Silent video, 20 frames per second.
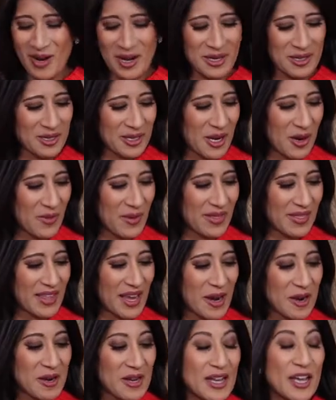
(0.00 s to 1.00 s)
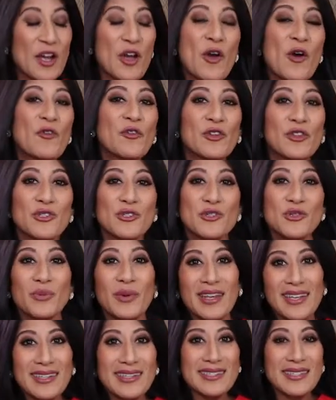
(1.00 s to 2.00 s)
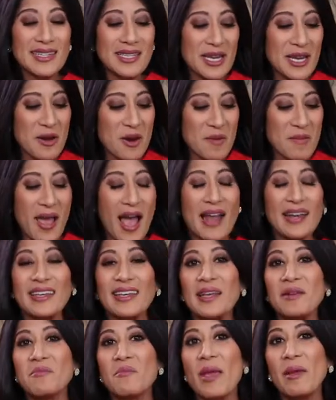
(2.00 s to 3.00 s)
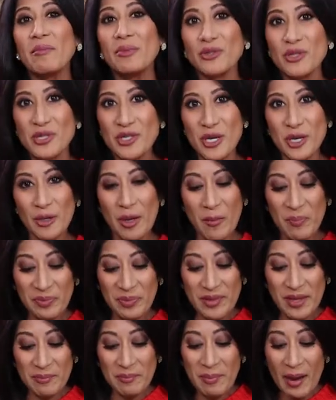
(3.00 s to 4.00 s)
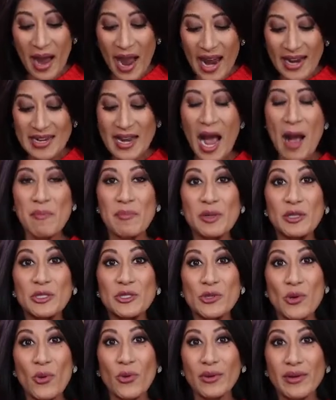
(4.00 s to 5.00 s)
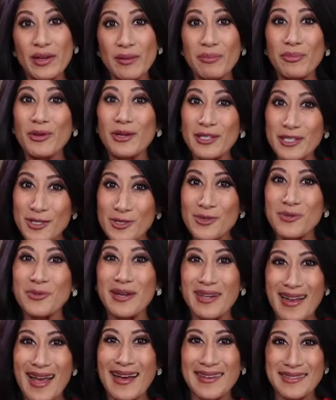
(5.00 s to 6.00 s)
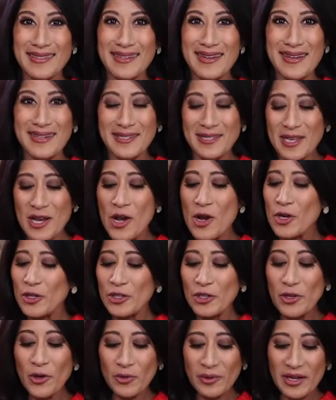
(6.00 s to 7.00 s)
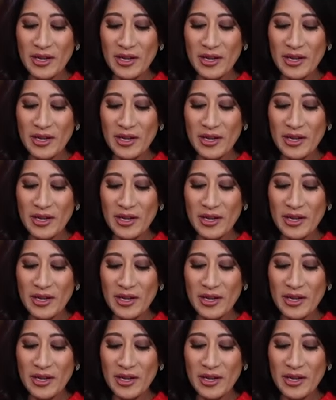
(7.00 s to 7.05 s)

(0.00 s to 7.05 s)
butter to go in there. For the sweetness in here, I'm adding in maple syrup. The pineapple is already pretty sweet as it is. You don't